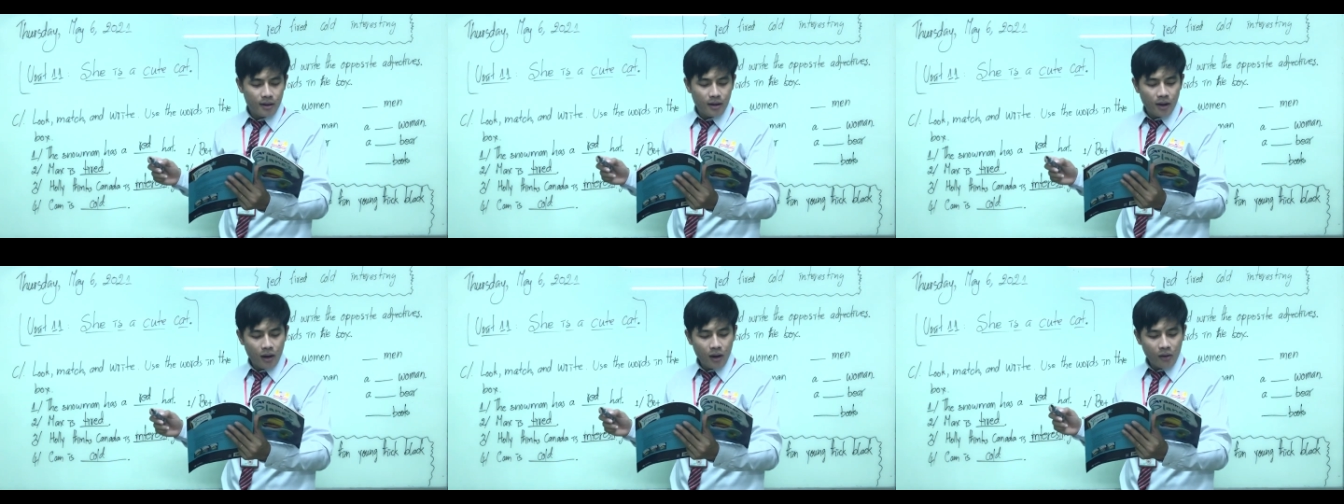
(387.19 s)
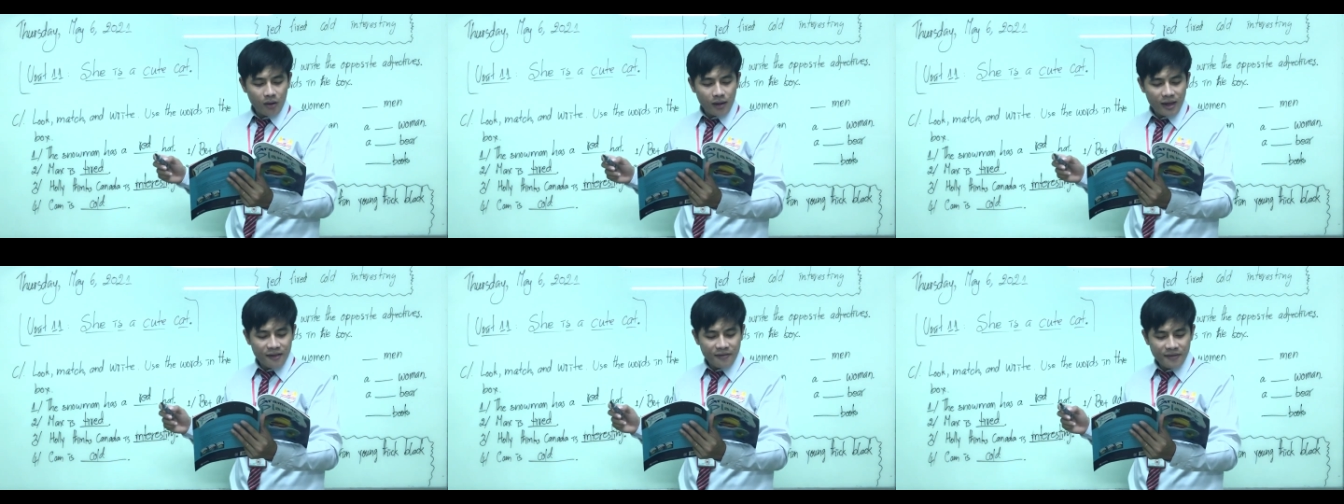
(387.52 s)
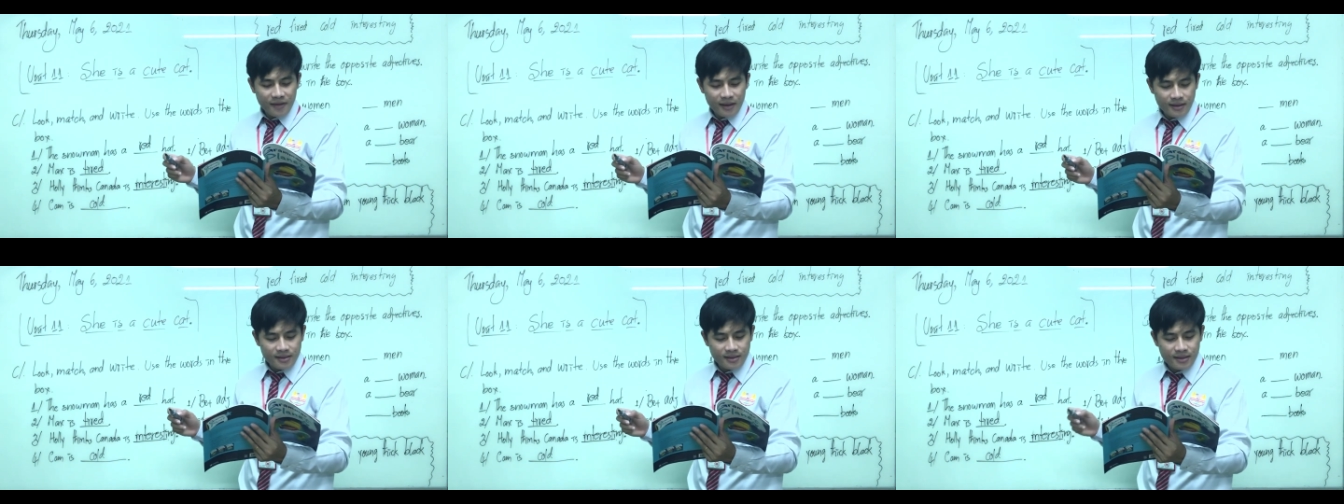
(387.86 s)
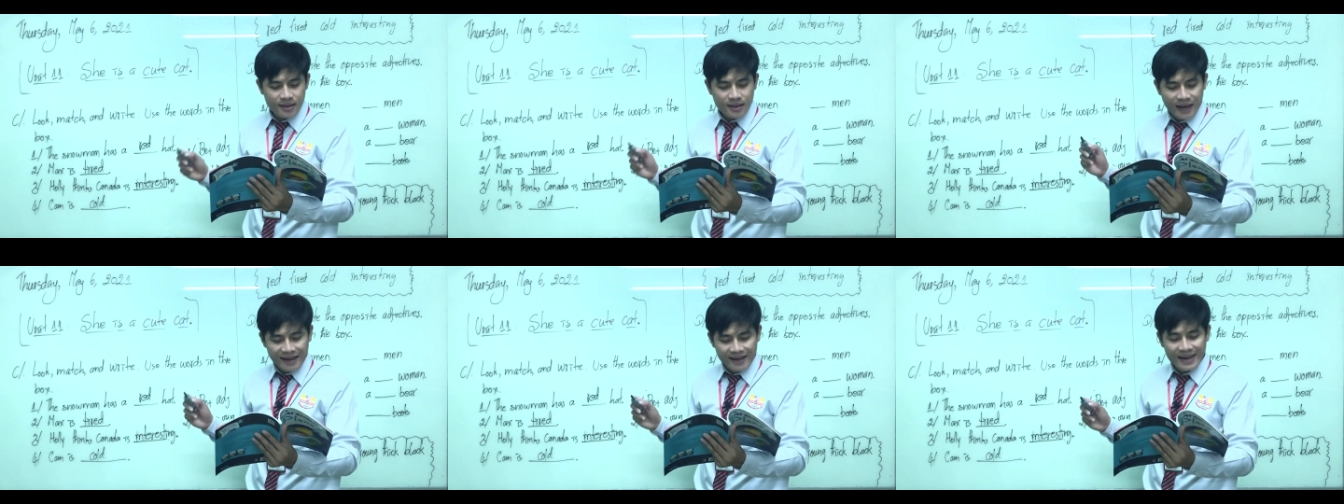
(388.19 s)
holy things
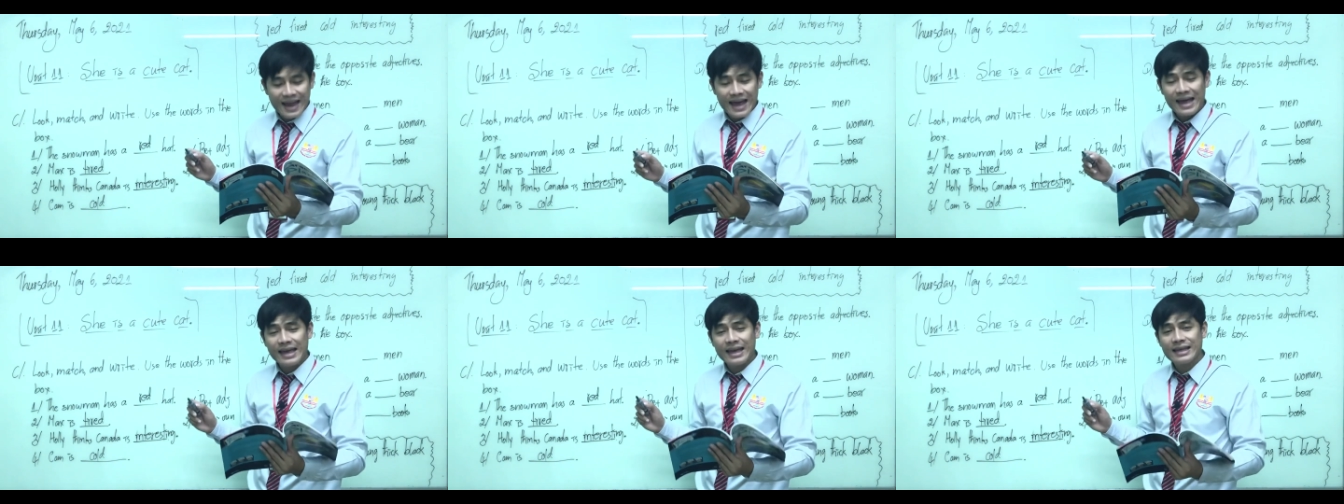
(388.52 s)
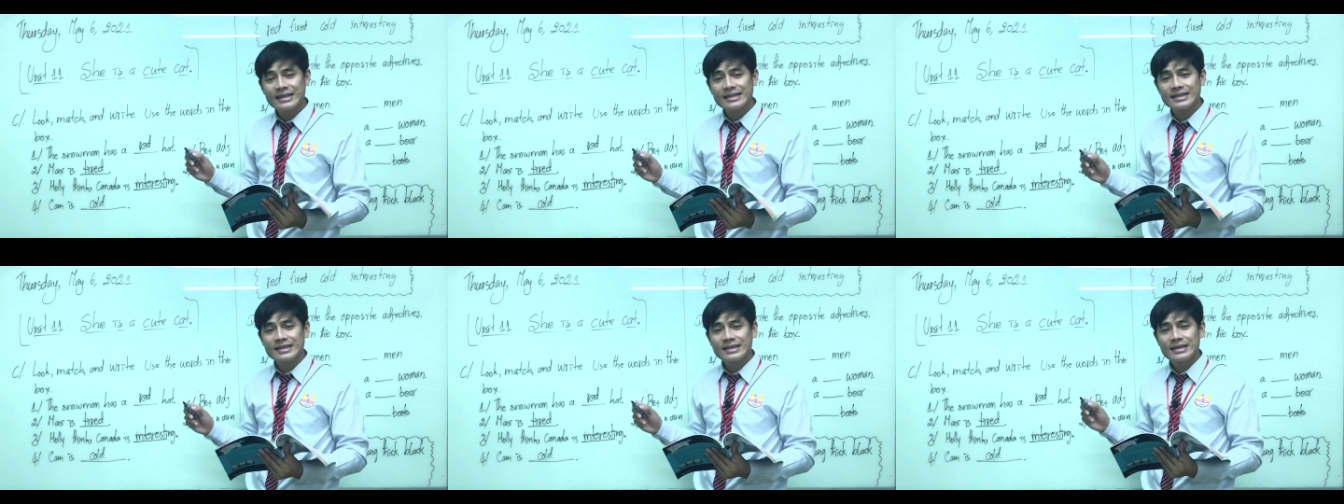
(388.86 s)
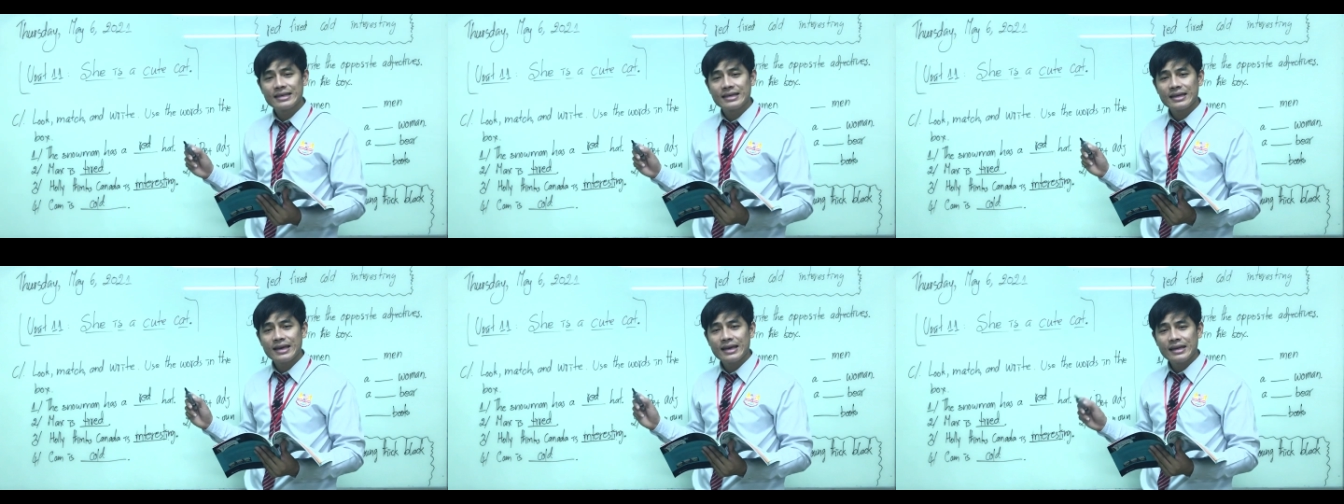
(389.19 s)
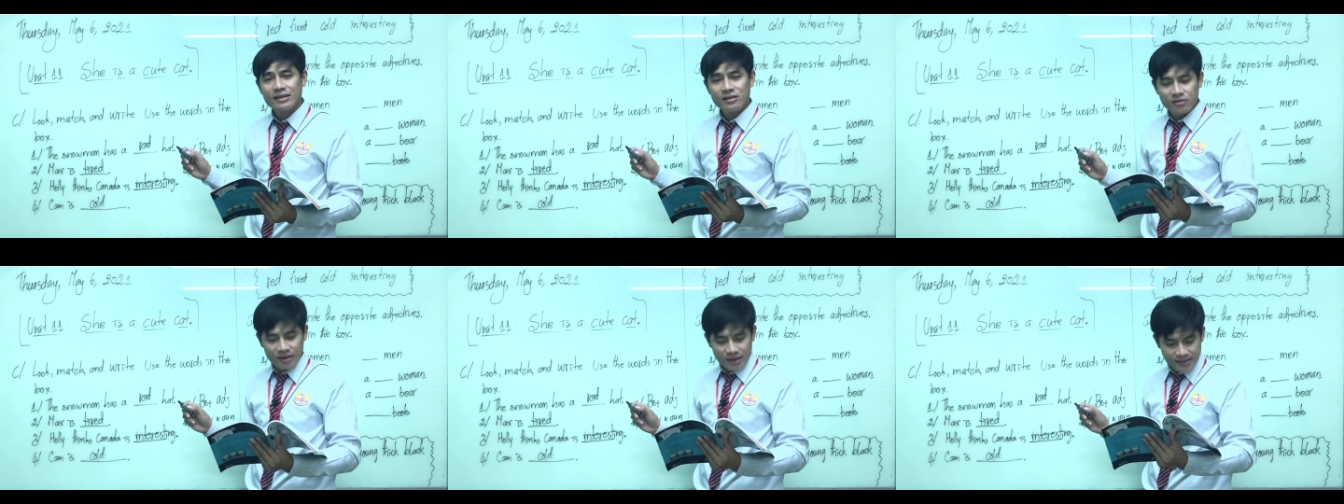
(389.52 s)
Canada is
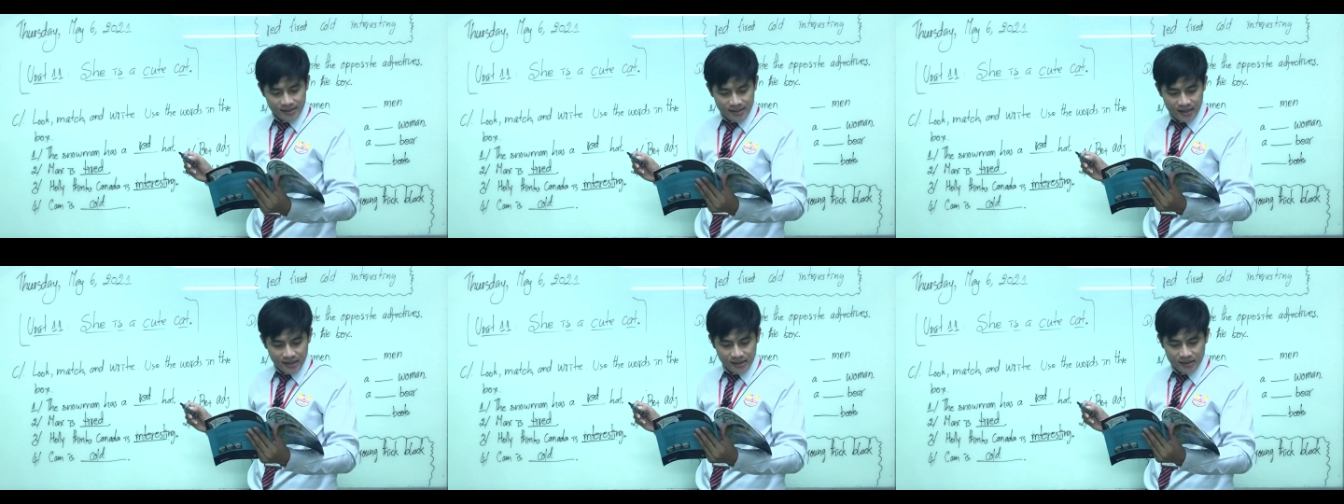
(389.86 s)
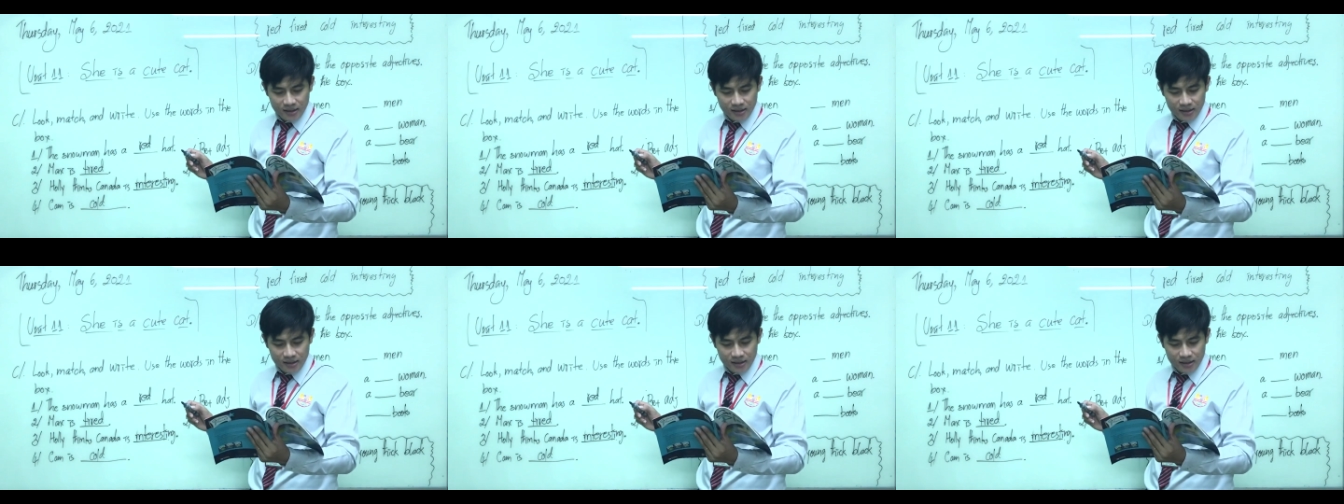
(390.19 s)
interesting.